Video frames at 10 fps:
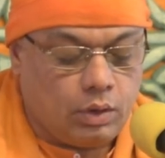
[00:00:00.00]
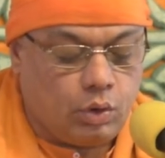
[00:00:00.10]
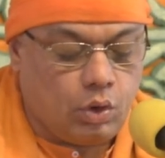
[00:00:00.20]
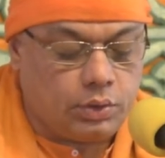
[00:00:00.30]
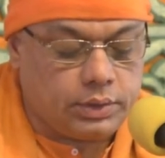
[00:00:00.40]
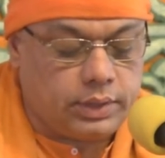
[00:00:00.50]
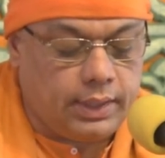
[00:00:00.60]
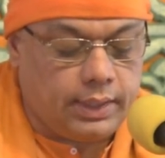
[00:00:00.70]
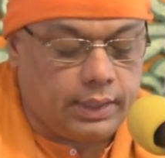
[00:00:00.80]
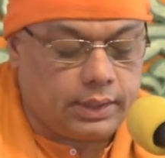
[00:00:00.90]

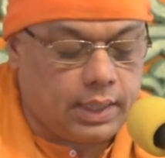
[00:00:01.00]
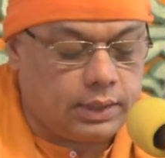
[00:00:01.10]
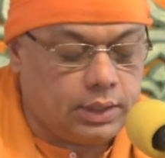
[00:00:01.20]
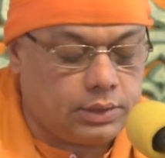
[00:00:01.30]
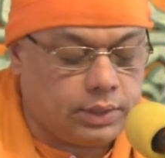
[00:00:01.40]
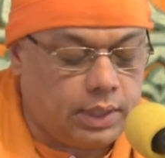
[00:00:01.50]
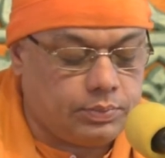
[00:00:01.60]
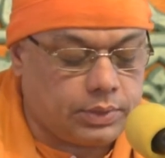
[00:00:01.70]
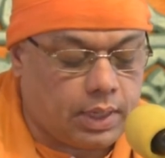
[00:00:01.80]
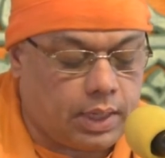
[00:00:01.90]
coaxing it at the
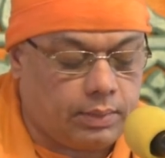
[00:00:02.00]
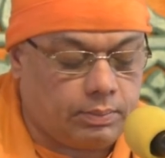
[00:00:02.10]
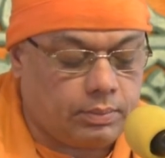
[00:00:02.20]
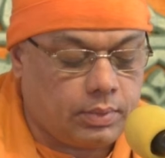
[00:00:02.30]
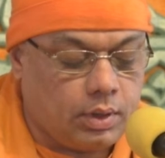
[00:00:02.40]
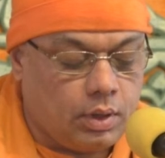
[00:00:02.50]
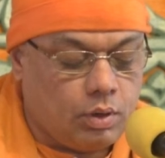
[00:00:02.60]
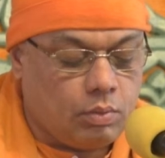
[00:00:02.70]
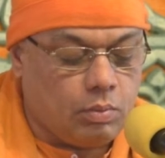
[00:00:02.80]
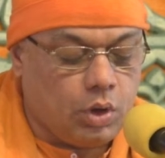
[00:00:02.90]
same time.
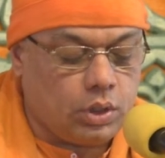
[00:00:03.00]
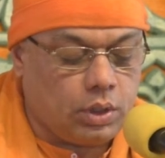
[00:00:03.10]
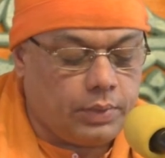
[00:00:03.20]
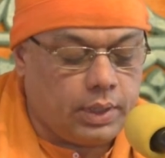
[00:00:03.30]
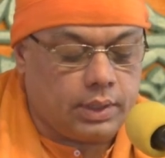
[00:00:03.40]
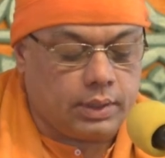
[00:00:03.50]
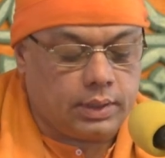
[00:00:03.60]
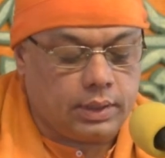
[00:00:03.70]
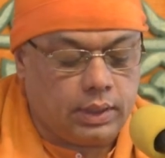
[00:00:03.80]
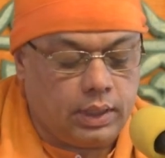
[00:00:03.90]
Moreover,
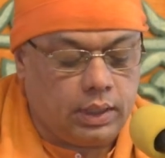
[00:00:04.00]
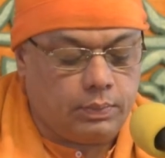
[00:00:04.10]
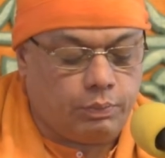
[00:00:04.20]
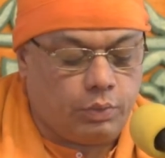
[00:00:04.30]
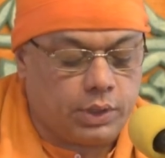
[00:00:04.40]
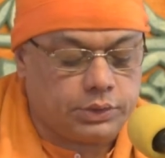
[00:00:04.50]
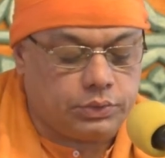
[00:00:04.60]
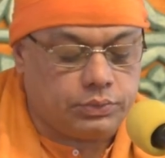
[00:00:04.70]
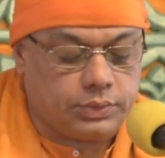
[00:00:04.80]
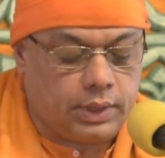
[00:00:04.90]
keep watch
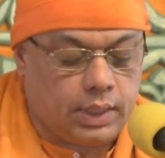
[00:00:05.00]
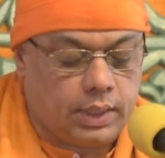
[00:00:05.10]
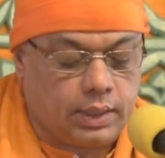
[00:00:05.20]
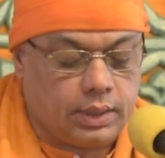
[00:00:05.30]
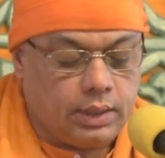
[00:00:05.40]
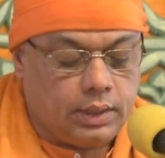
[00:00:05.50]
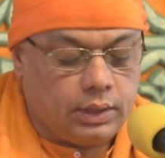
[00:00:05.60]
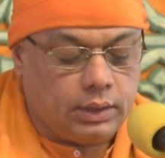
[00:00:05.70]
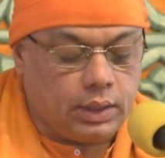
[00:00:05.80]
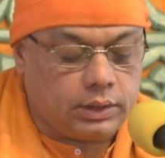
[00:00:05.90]
to see
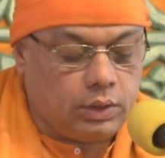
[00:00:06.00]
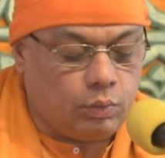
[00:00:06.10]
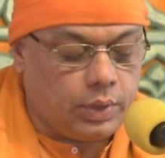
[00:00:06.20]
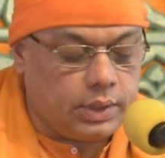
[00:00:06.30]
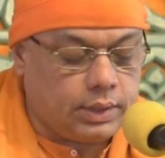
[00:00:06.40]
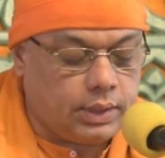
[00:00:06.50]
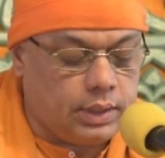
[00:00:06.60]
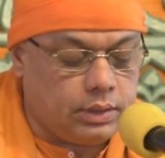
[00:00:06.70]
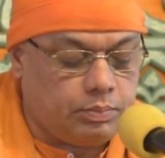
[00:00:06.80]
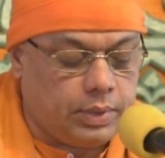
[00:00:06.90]
that the work
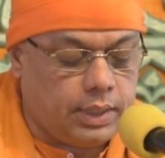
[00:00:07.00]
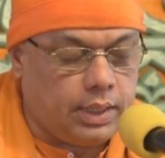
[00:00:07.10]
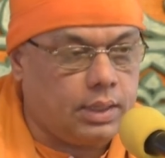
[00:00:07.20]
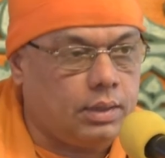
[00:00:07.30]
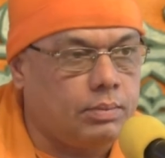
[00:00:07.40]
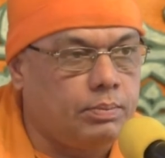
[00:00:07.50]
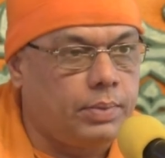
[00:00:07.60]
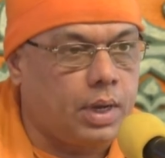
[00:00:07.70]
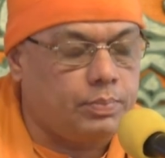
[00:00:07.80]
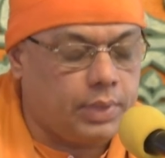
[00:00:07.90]
is being
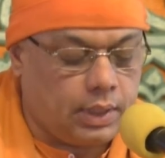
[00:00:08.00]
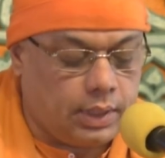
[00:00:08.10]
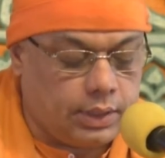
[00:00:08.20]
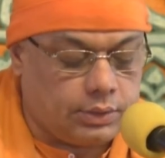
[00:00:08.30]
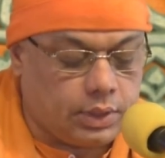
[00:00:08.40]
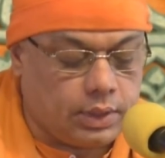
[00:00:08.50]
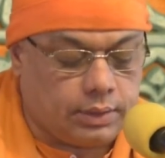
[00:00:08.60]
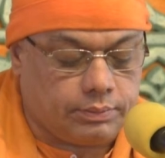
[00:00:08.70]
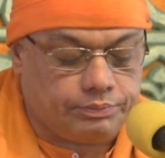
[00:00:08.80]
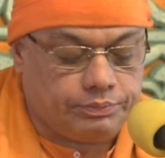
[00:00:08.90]
properly
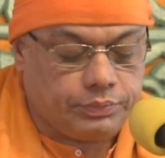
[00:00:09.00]
done.